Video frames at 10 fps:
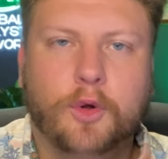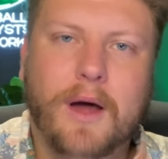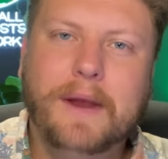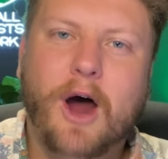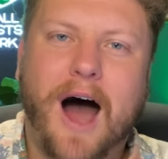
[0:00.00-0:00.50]

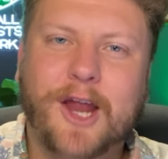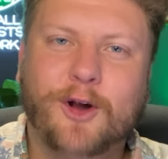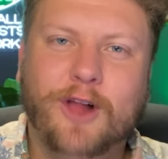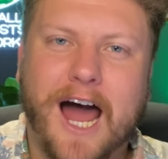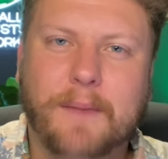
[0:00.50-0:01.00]
let me know how your
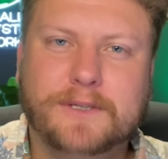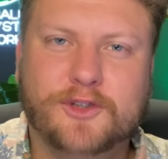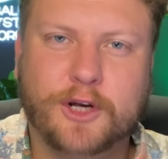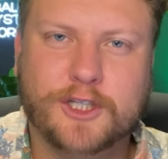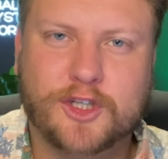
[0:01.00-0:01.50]
lineup is
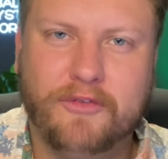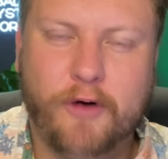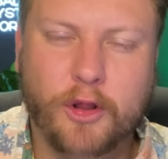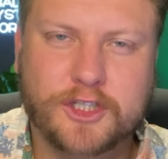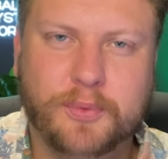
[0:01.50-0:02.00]
looking so
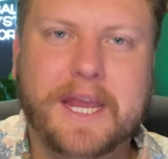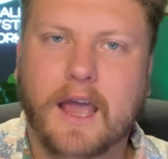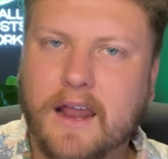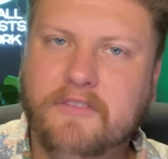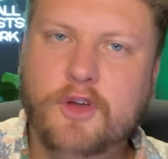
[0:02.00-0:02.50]
far this week.
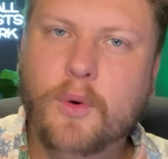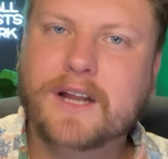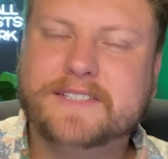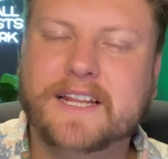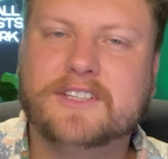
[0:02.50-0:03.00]
And if you want
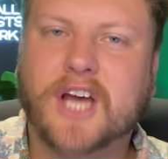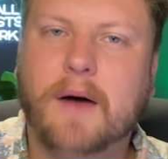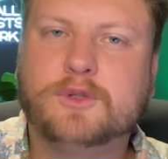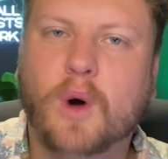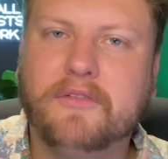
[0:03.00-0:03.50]
to see the
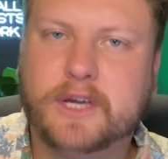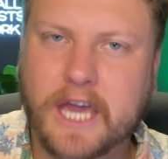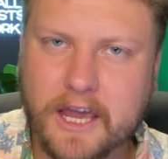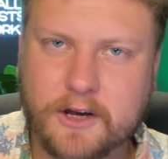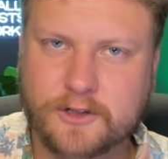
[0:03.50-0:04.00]
top 12
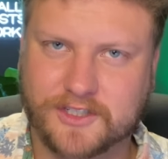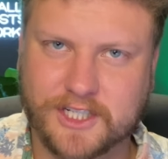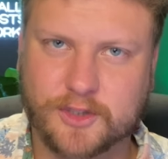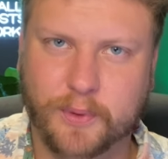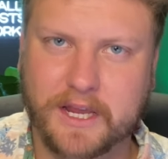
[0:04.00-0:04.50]
kickers
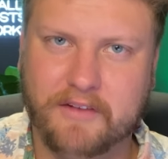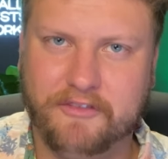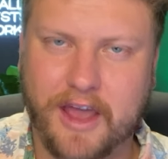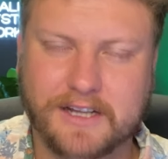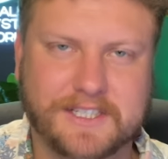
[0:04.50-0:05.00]
this week in
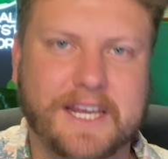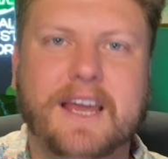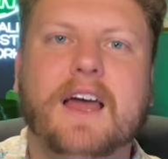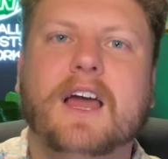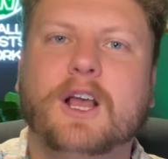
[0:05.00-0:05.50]

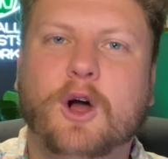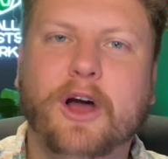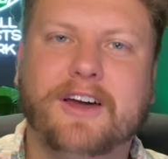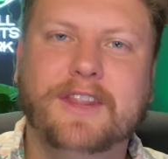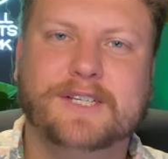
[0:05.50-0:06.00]
fantasy,
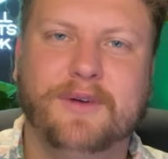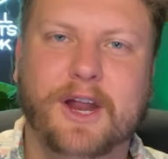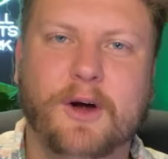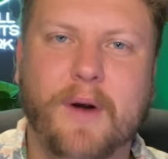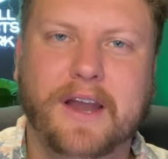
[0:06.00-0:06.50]
click on this
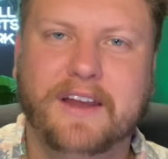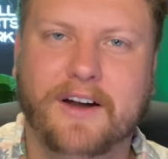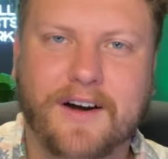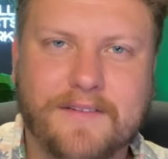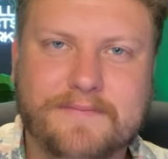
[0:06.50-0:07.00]
video right here.